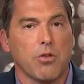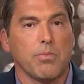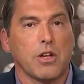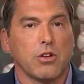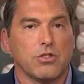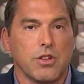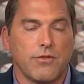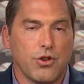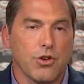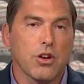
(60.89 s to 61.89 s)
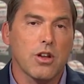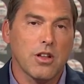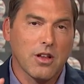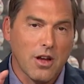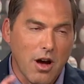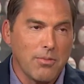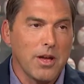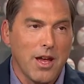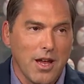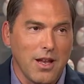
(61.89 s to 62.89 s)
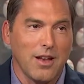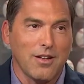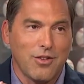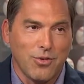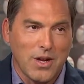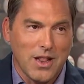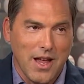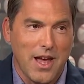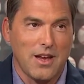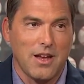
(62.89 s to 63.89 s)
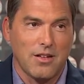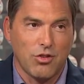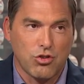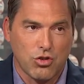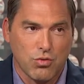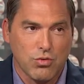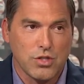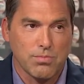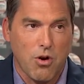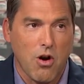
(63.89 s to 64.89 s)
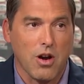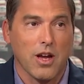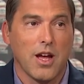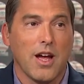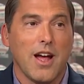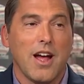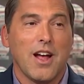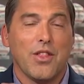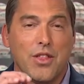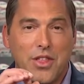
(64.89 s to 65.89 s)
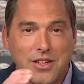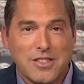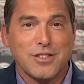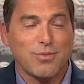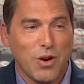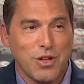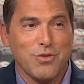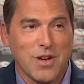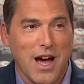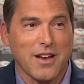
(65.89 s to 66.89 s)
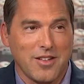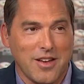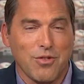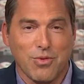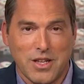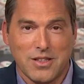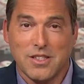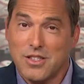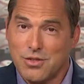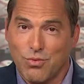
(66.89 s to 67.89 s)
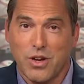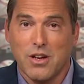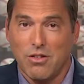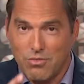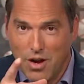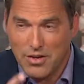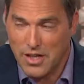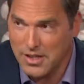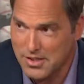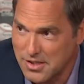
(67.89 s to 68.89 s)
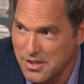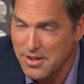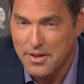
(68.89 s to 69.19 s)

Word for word: because if you're going to come in to Atlanta, into Truist Park, this is what you got to deal with. This is real. Run this.